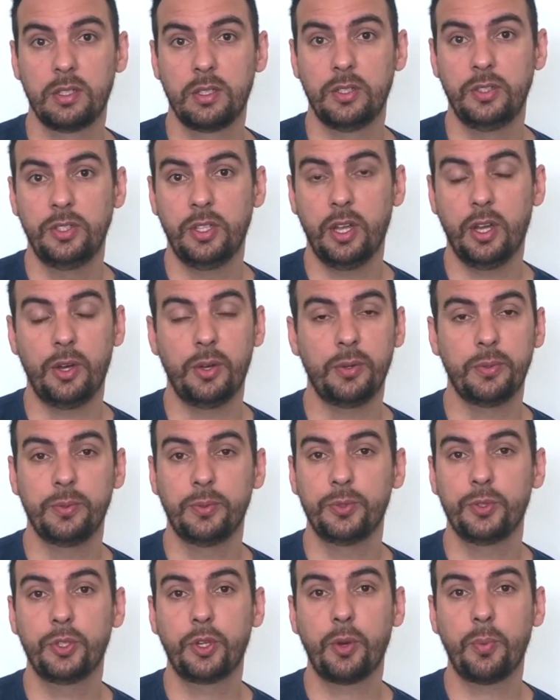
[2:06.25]
No,
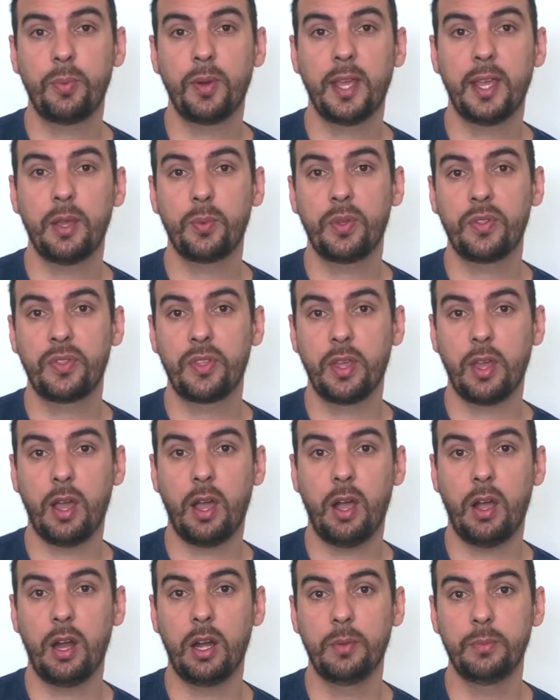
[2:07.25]
you don't play with the
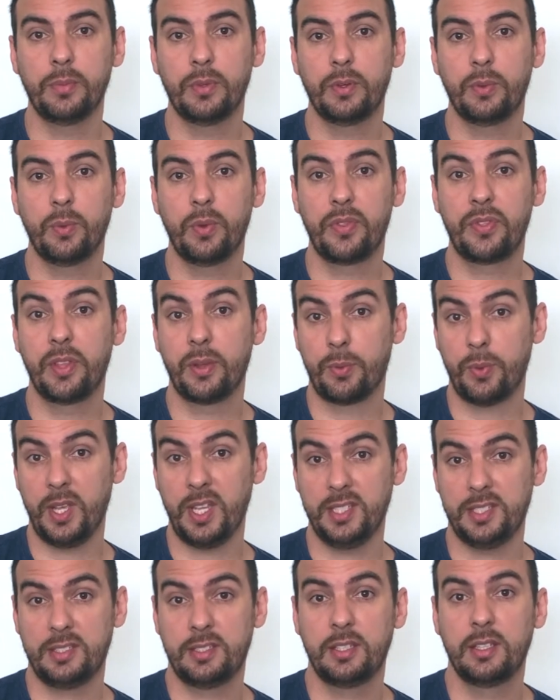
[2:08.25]
arm, with the
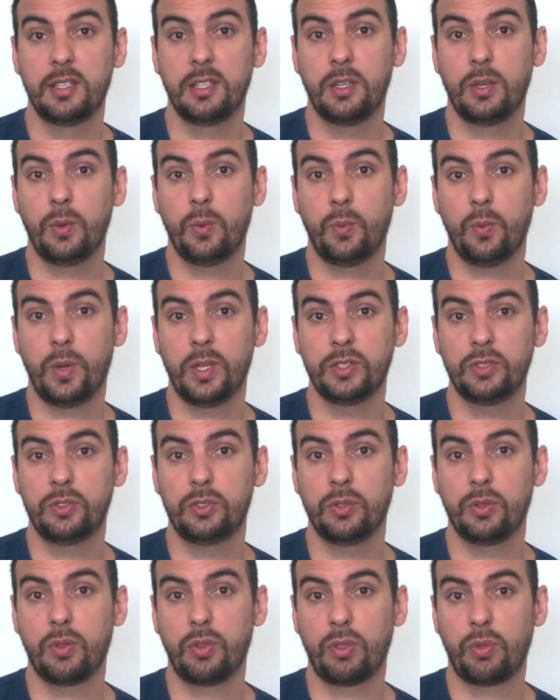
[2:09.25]
wrist, 1,
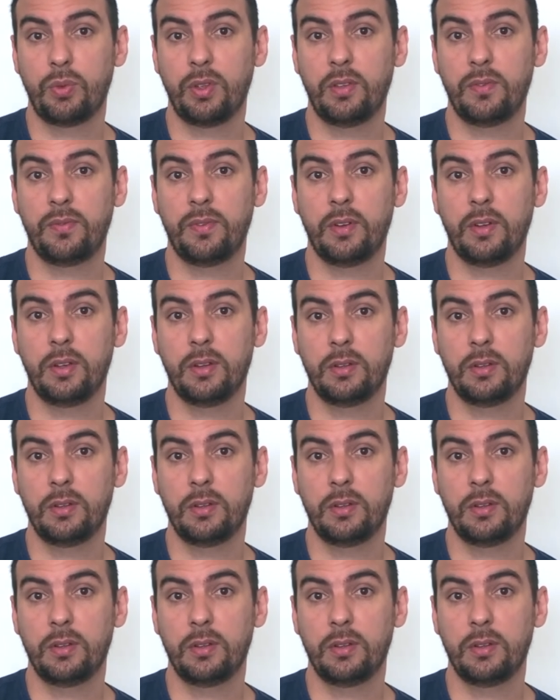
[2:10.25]
2, 3, 4.